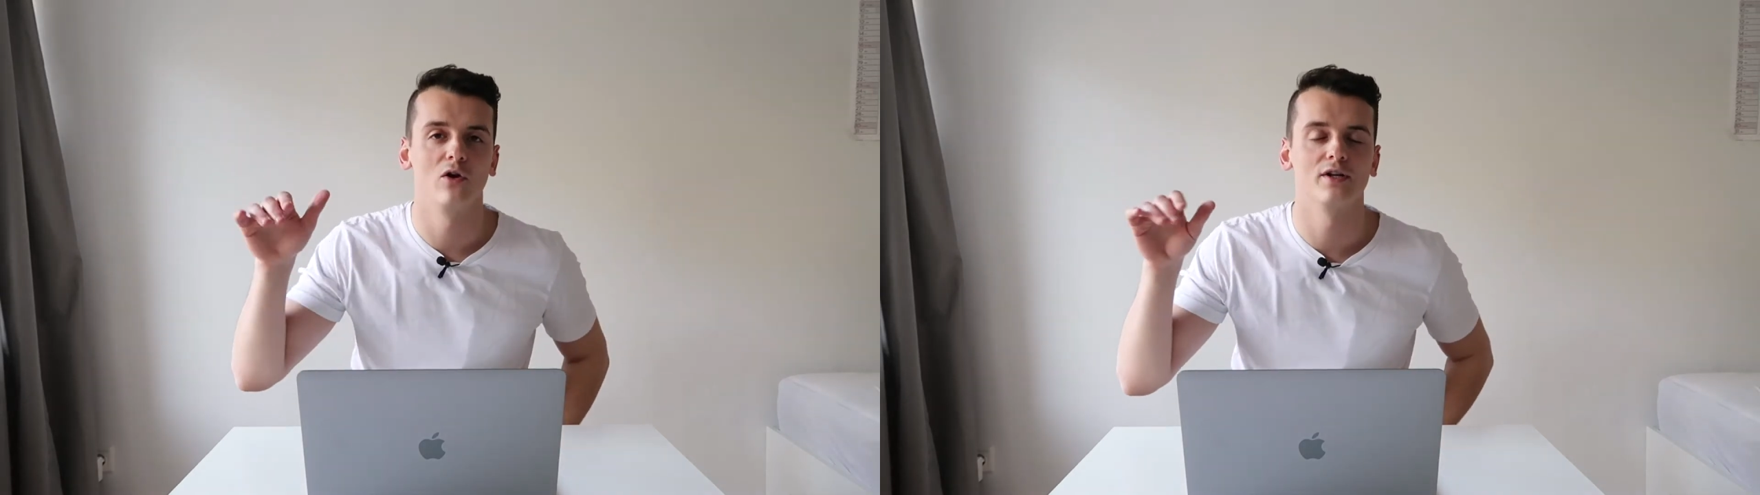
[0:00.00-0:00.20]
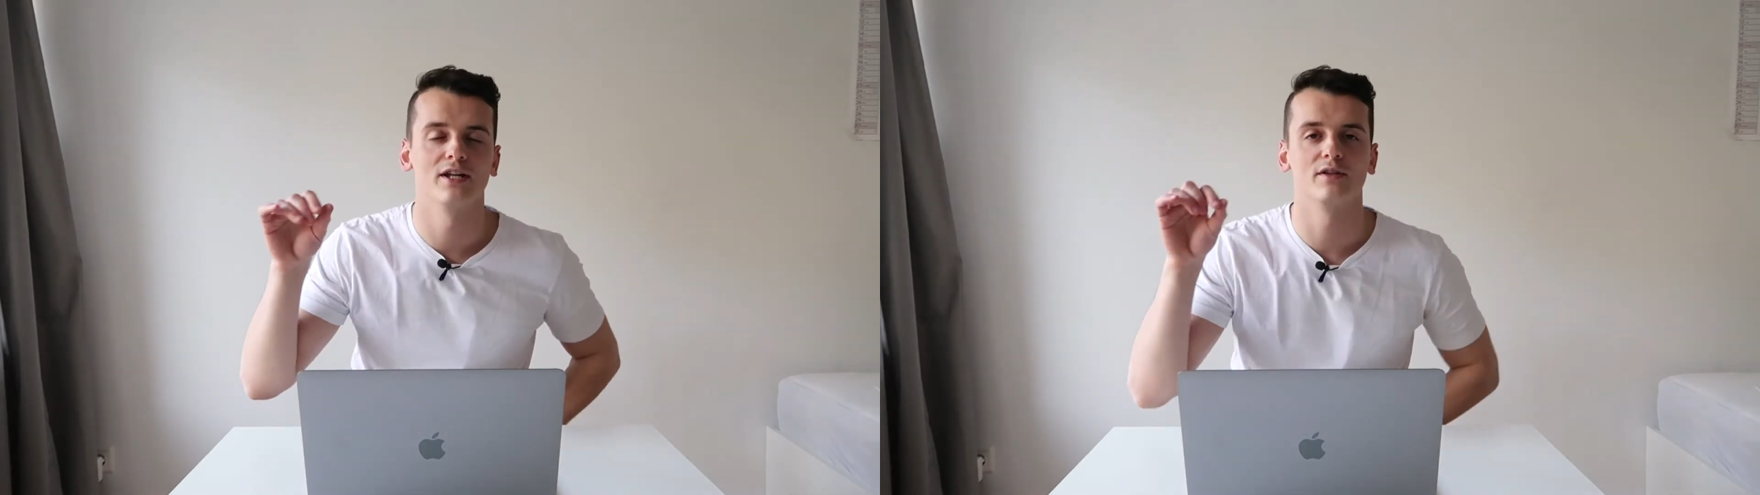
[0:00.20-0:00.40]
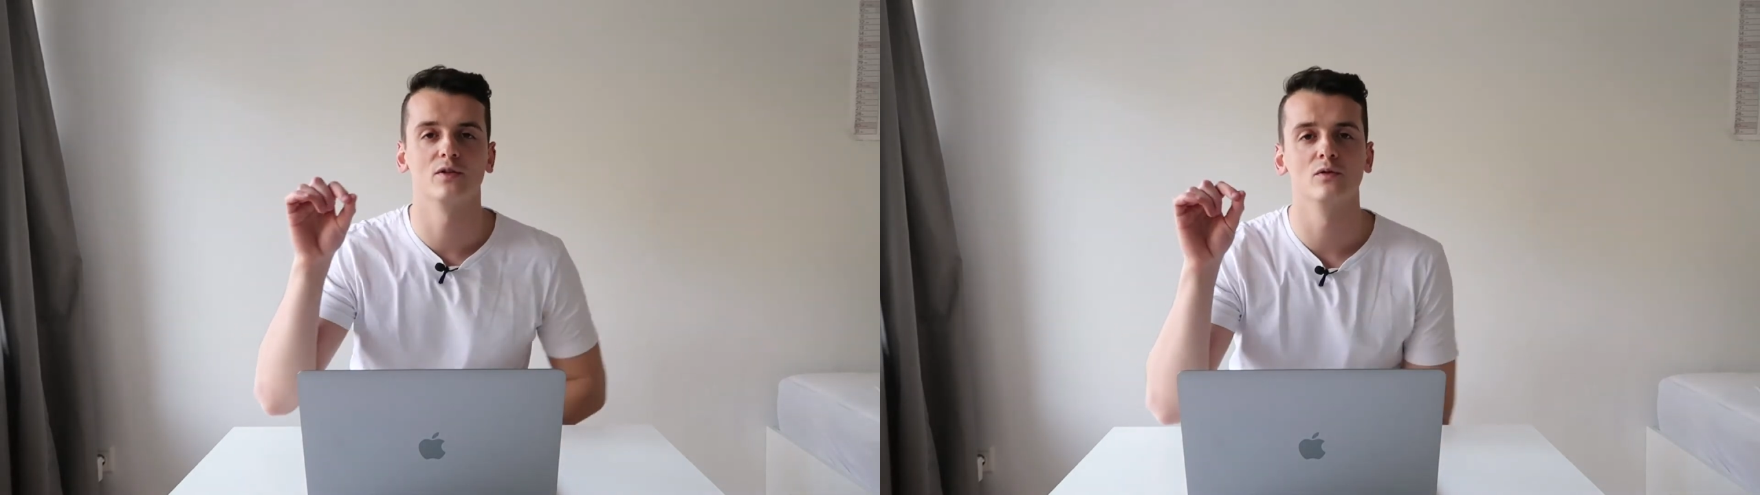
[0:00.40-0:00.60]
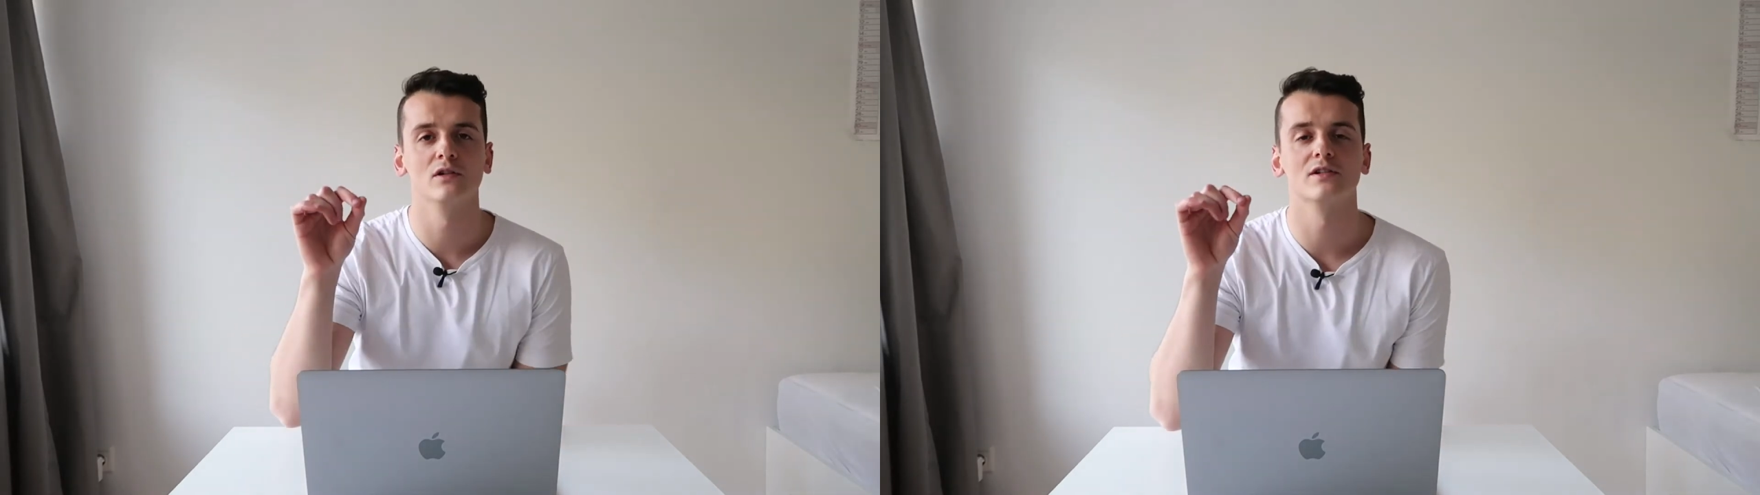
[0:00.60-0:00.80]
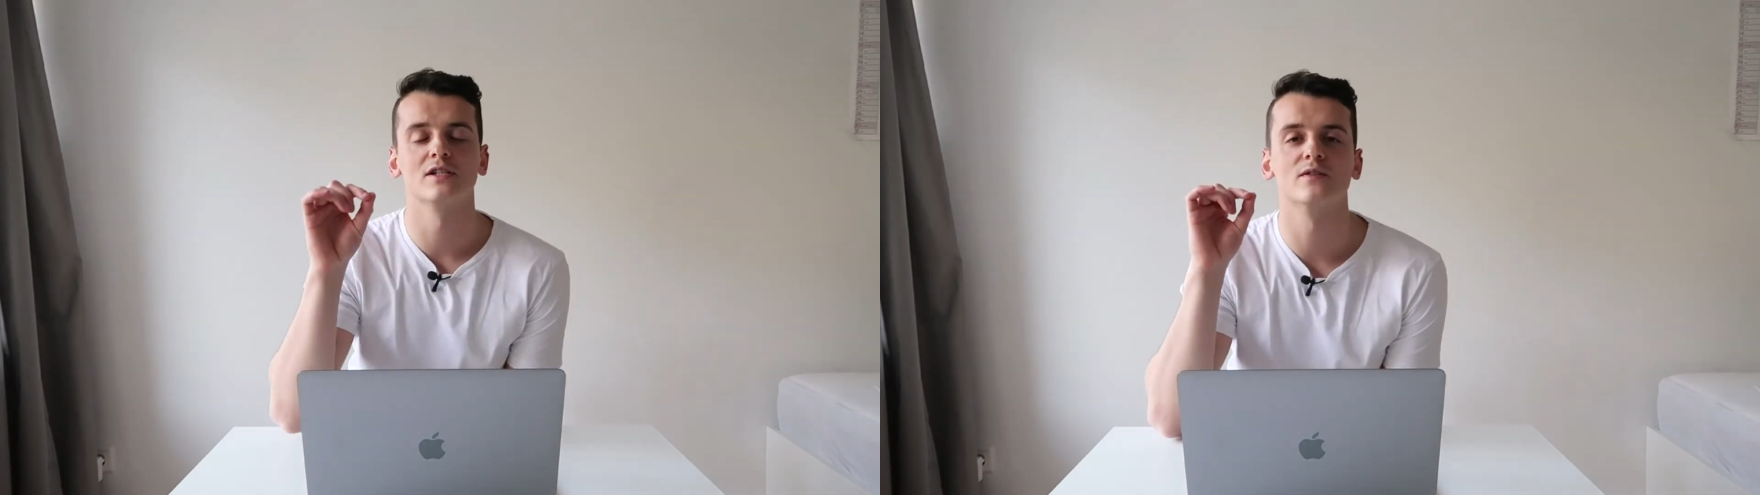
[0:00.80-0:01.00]
learned at the
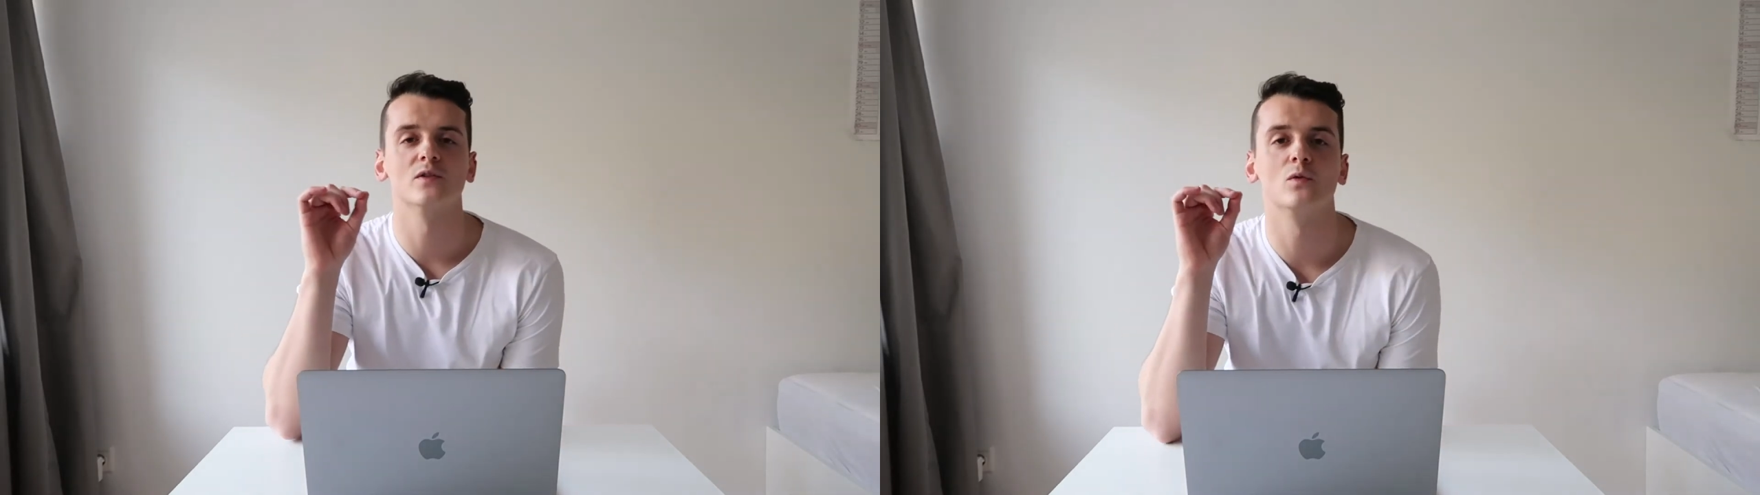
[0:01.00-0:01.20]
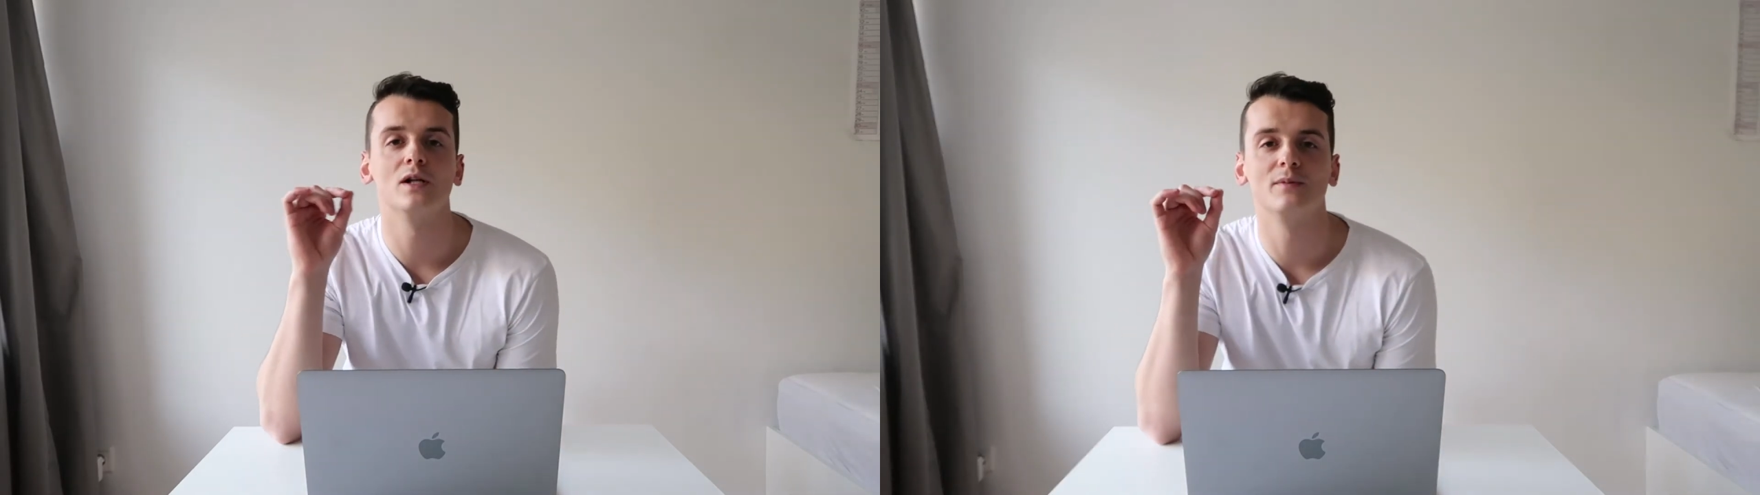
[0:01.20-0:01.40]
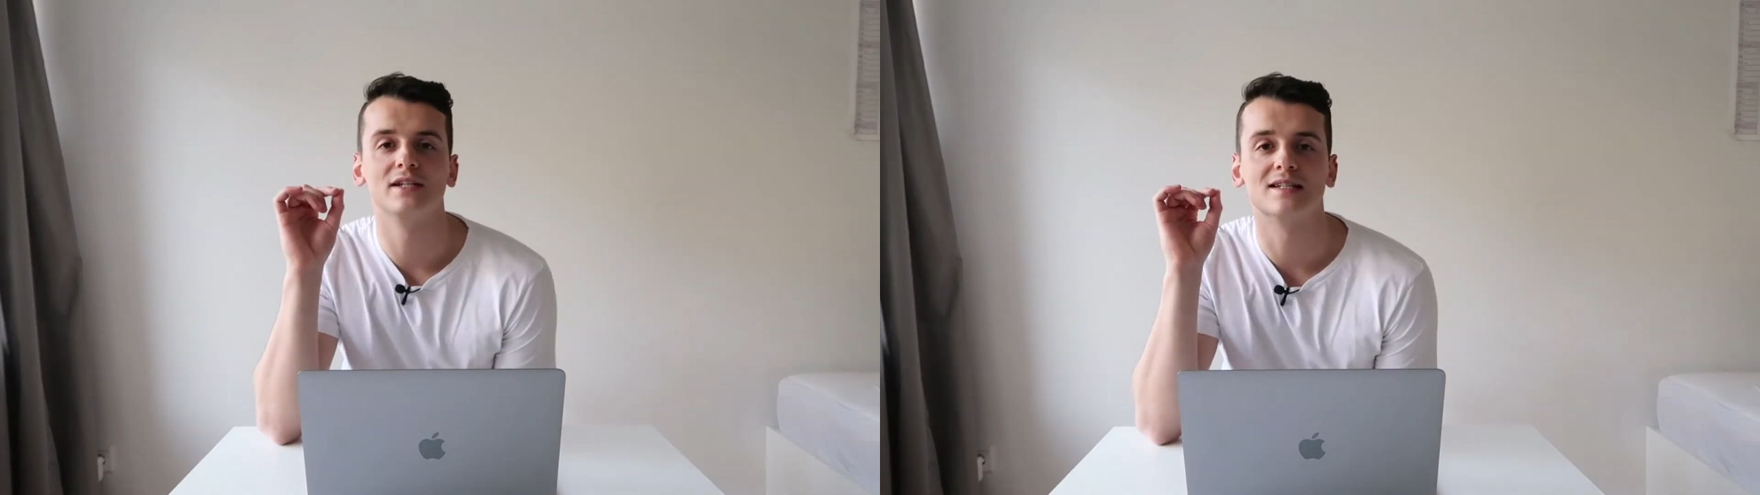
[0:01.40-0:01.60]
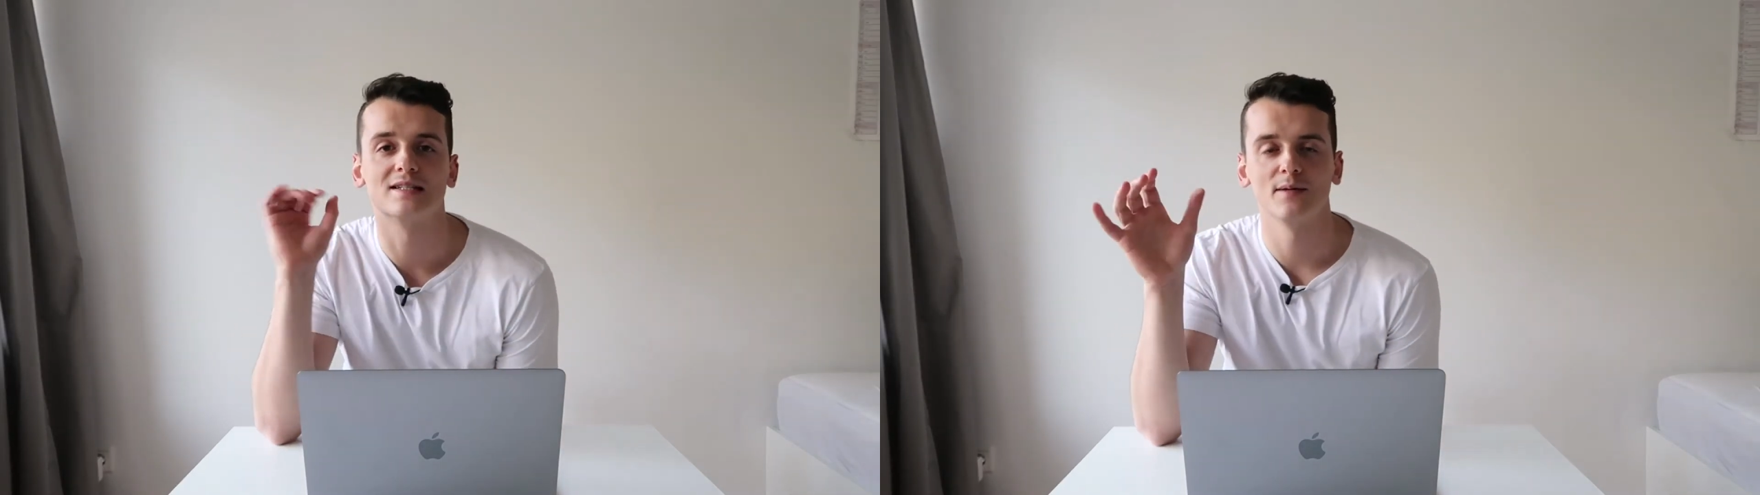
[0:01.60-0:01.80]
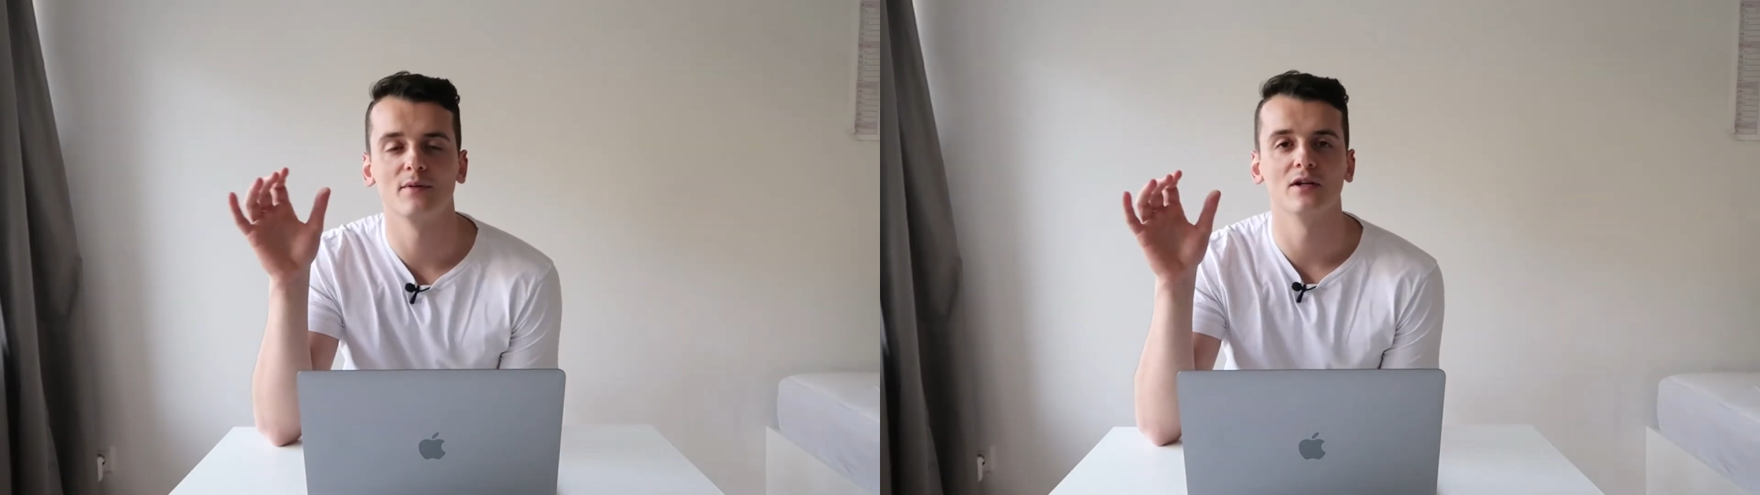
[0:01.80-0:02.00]
Google Digital Wellbeing
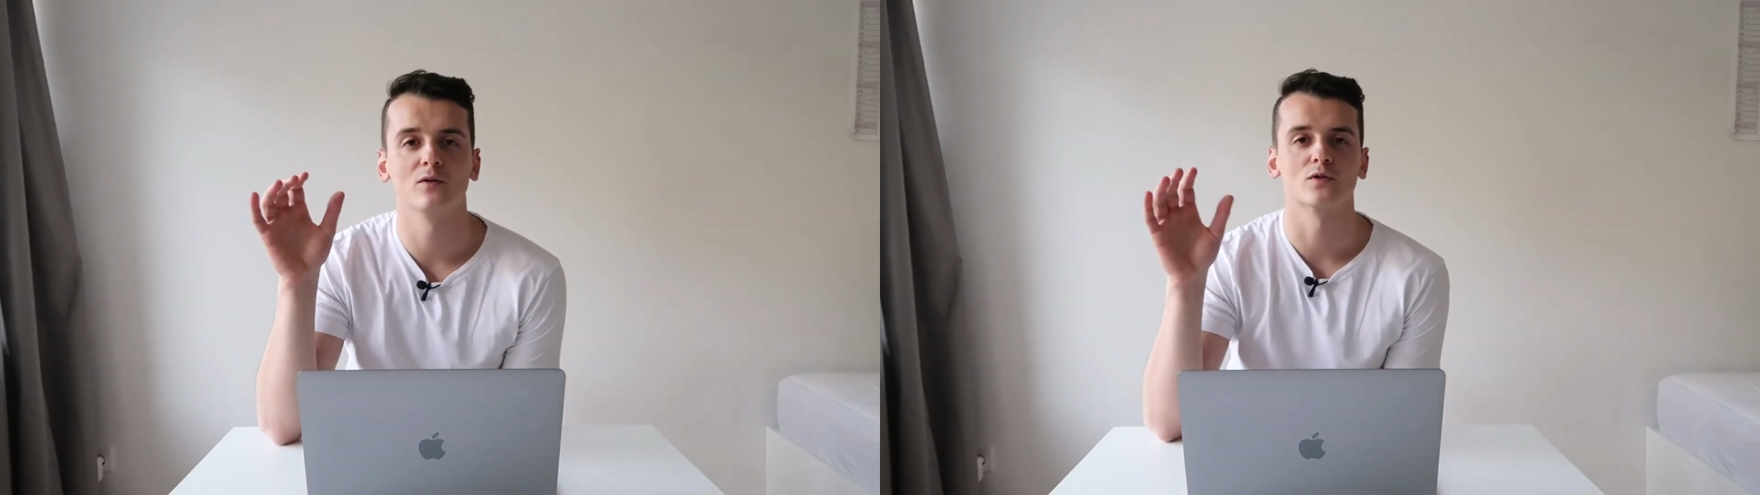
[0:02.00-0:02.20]
seminar,